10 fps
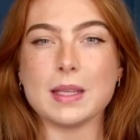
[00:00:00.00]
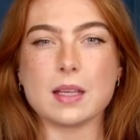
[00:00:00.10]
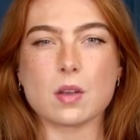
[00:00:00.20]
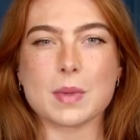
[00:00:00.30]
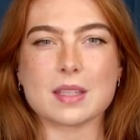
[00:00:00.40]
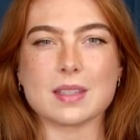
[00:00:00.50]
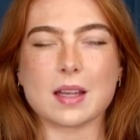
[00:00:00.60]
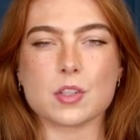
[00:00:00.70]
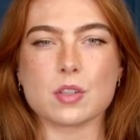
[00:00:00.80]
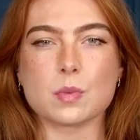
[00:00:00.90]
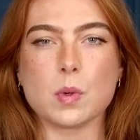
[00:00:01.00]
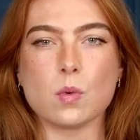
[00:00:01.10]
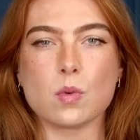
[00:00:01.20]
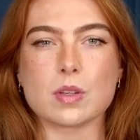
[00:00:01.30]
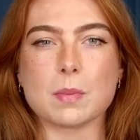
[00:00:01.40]
economic sanctions were
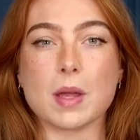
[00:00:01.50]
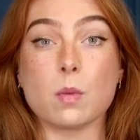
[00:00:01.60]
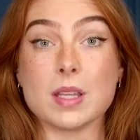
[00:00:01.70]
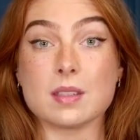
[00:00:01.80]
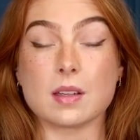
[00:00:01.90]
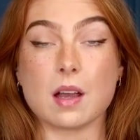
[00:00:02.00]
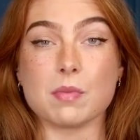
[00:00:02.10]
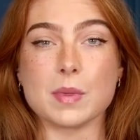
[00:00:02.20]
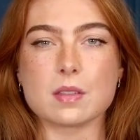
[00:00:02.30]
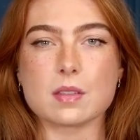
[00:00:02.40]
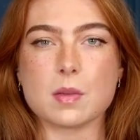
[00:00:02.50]
ordered by Western governments